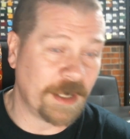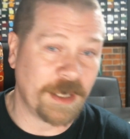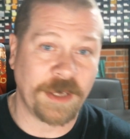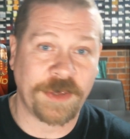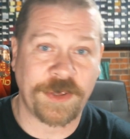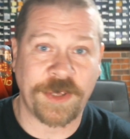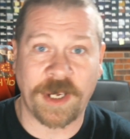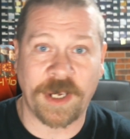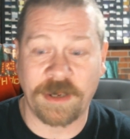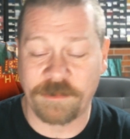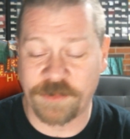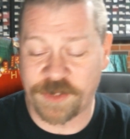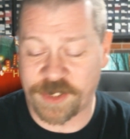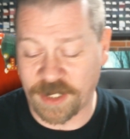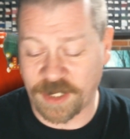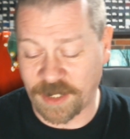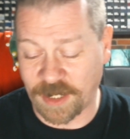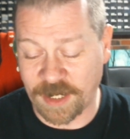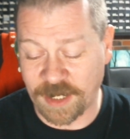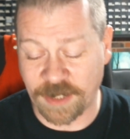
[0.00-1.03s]
thumbs,
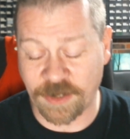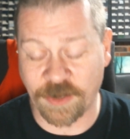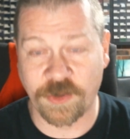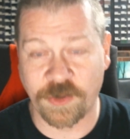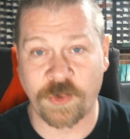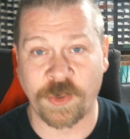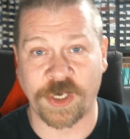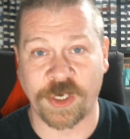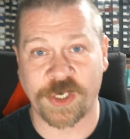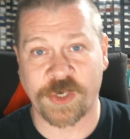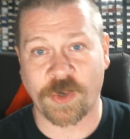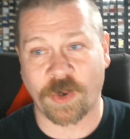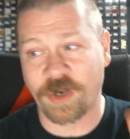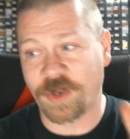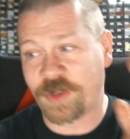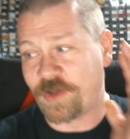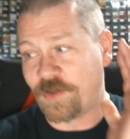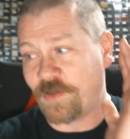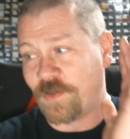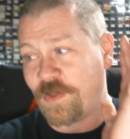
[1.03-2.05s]
and when you're sorting
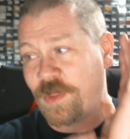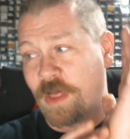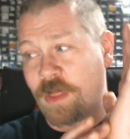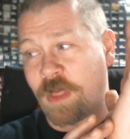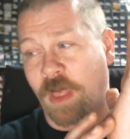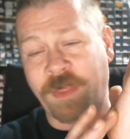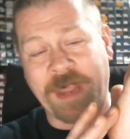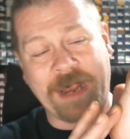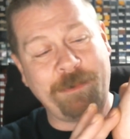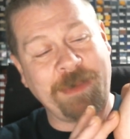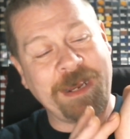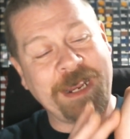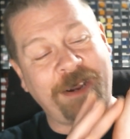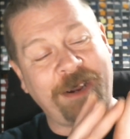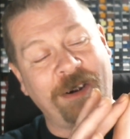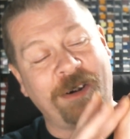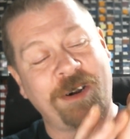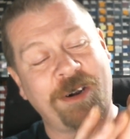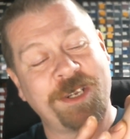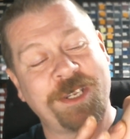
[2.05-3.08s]
through that many
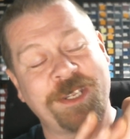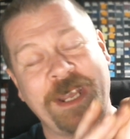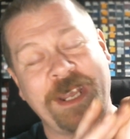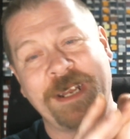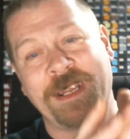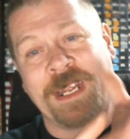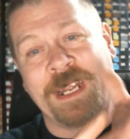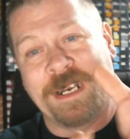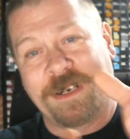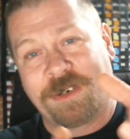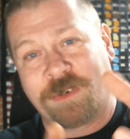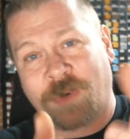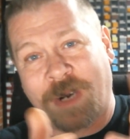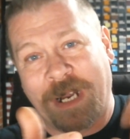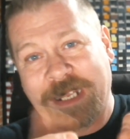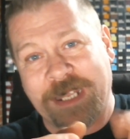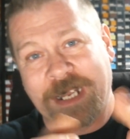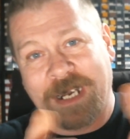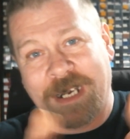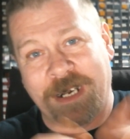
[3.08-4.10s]
cards, that like
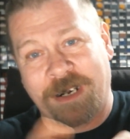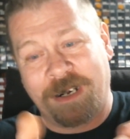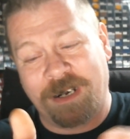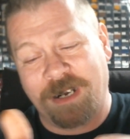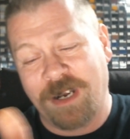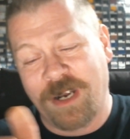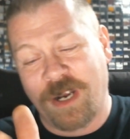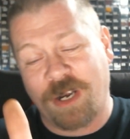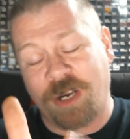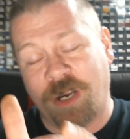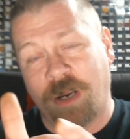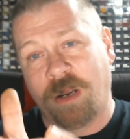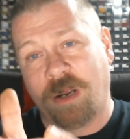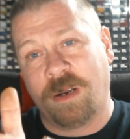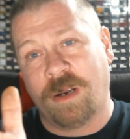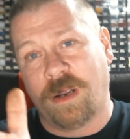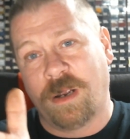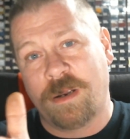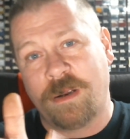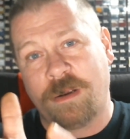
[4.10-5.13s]
right there,
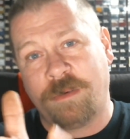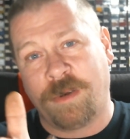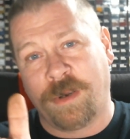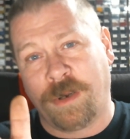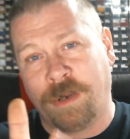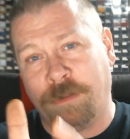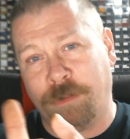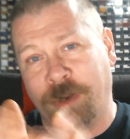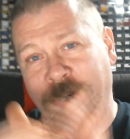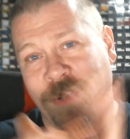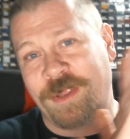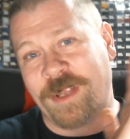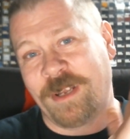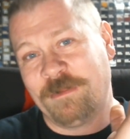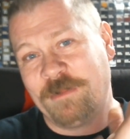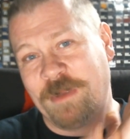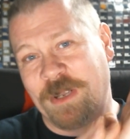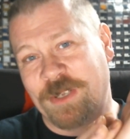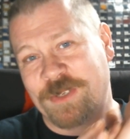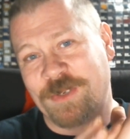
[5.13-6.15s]
your thumb
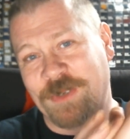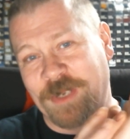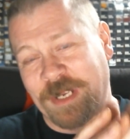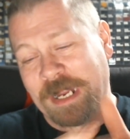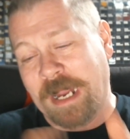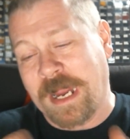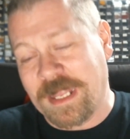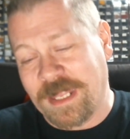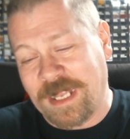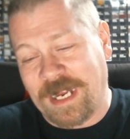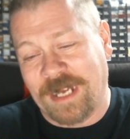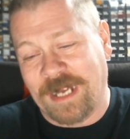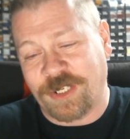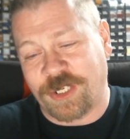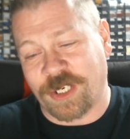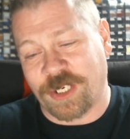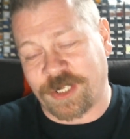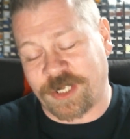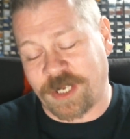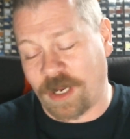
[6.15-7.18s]
muscle and that
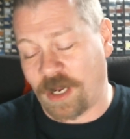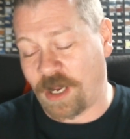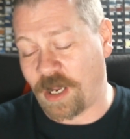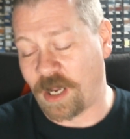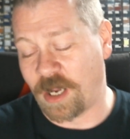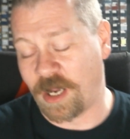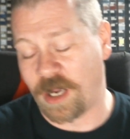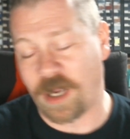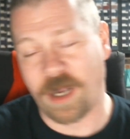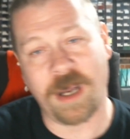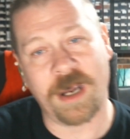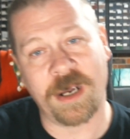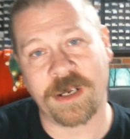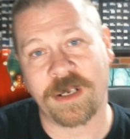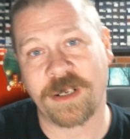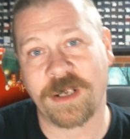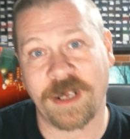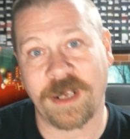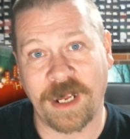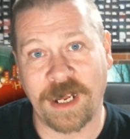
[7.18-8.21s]
just
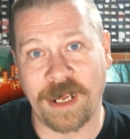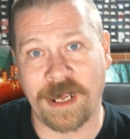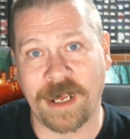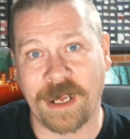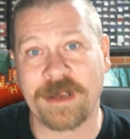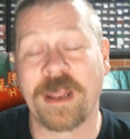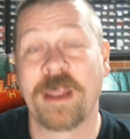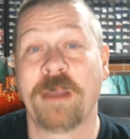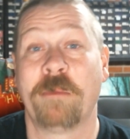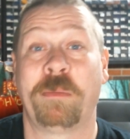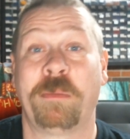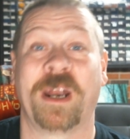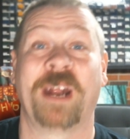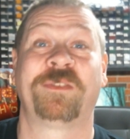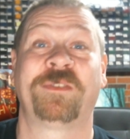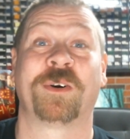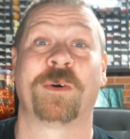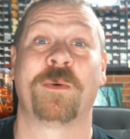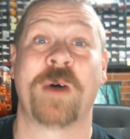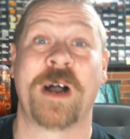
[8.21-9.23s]
but
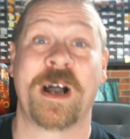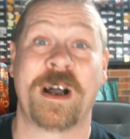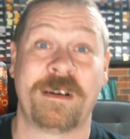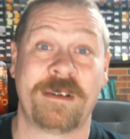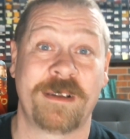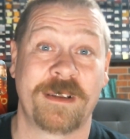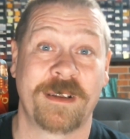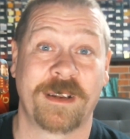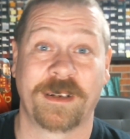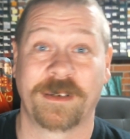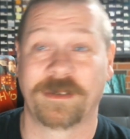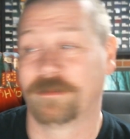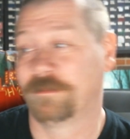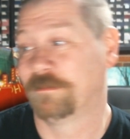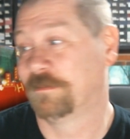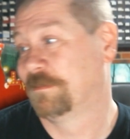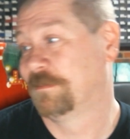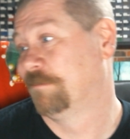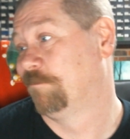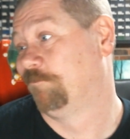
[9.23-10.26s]
after a while,
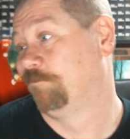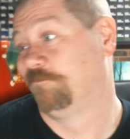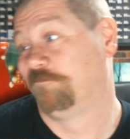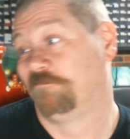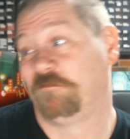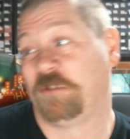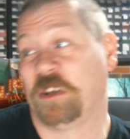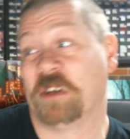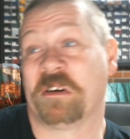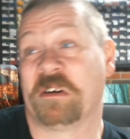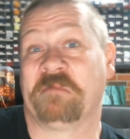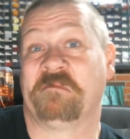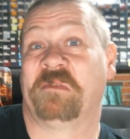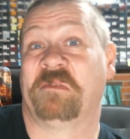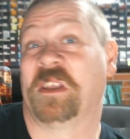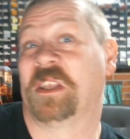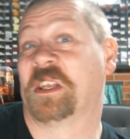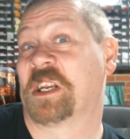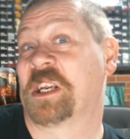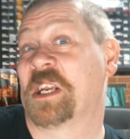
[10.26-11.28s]
you don't even
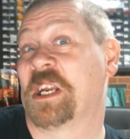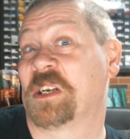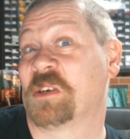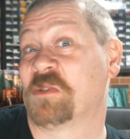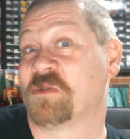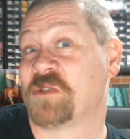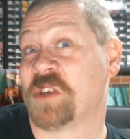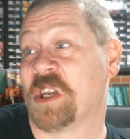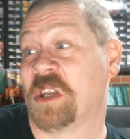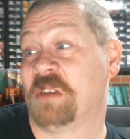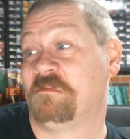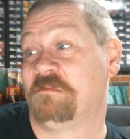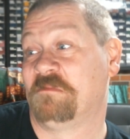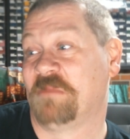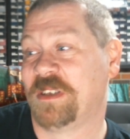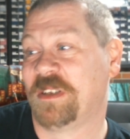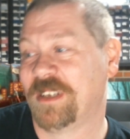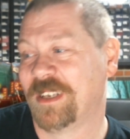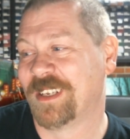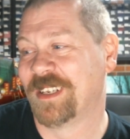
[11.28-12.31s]
feel it. It kind of goes numb.
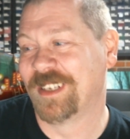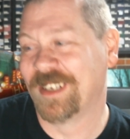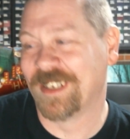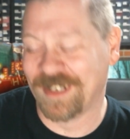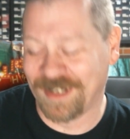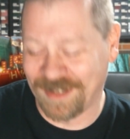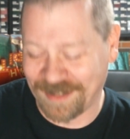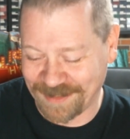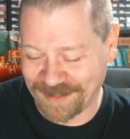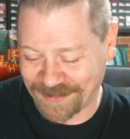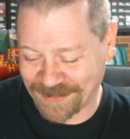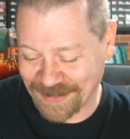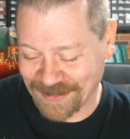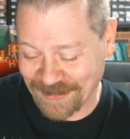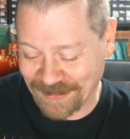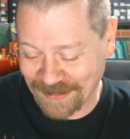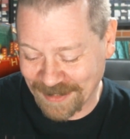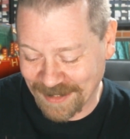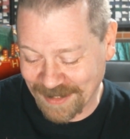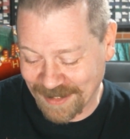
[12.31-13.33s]
So,
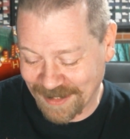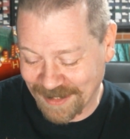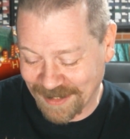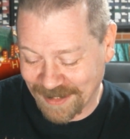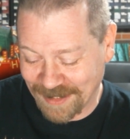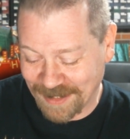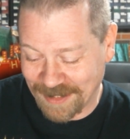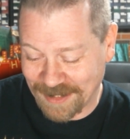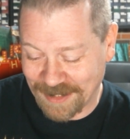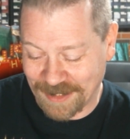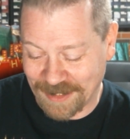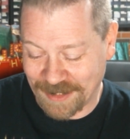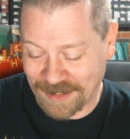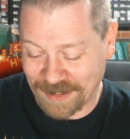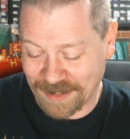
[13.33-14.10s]
uh,